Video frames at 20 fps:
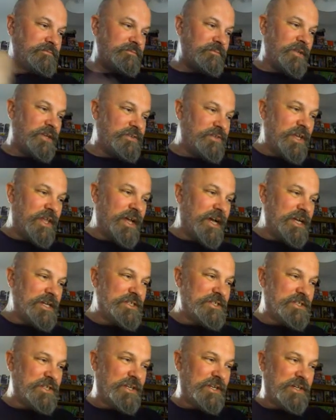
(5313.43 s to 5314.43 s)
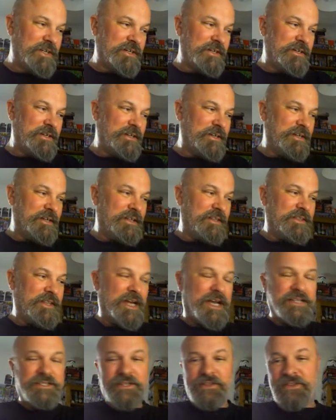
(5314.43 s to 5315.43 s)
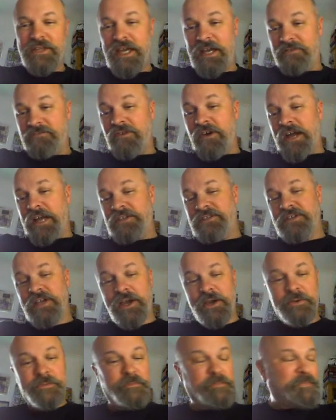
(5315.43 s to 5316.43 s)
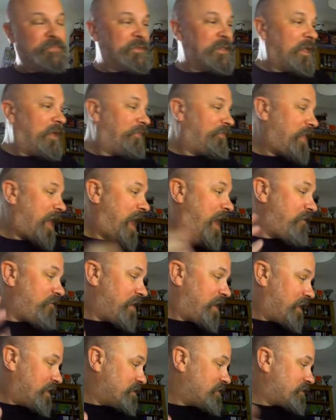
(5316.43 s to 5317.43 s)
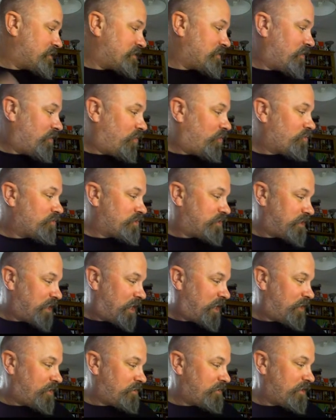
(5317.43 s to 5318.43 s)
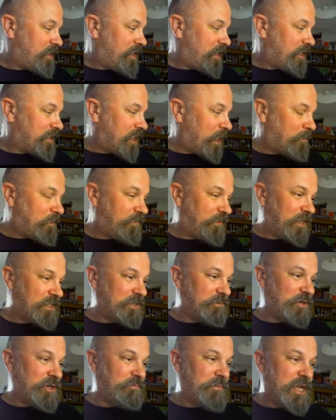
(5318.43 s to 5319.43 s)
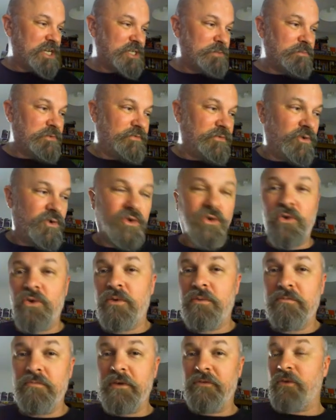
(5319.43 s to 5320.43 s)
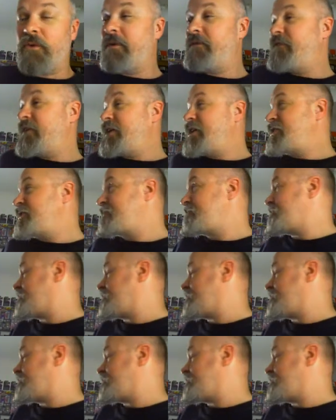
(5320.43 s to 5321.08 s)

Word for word: so that is that is the thing, right? So there is also a couple of things I want to mention before before we finish.